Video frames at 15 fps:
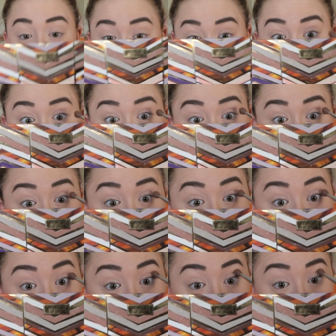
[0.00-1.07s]
Okay.
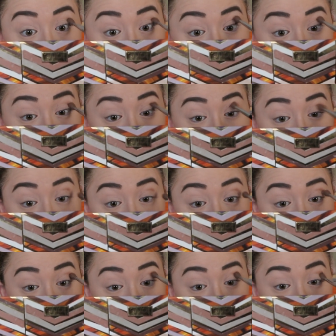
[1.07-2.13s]
Wow,
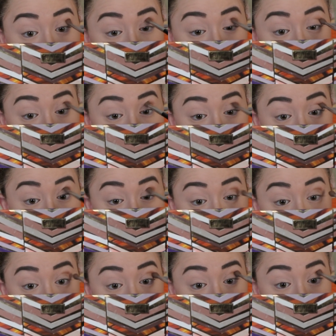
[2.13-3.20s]

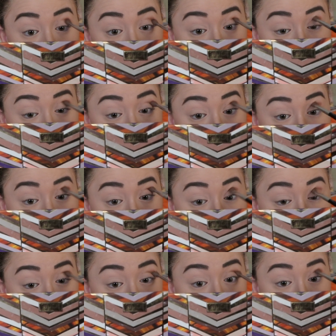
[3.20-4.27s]
incredible. It's like a
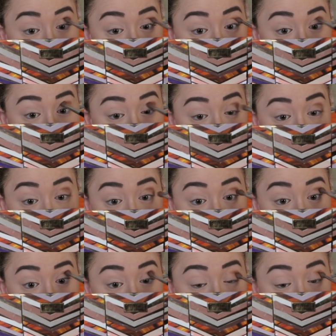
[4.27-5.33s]
chocolate
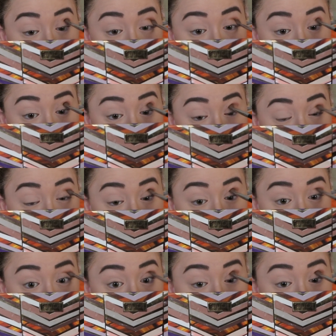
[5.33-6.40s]
goodness in
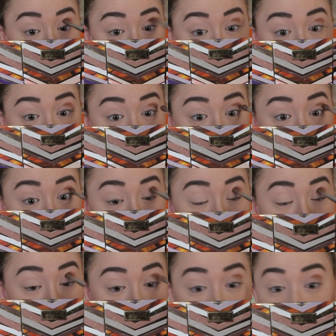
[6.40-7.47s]
here. This
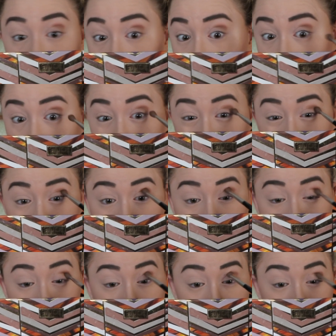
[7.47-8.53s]
palette actually smells like
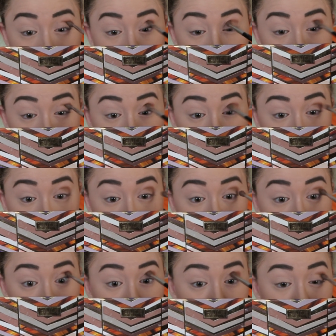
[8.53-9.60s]
chocolate, which is
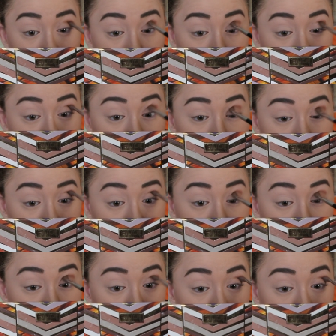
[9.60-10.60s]
so weird to me.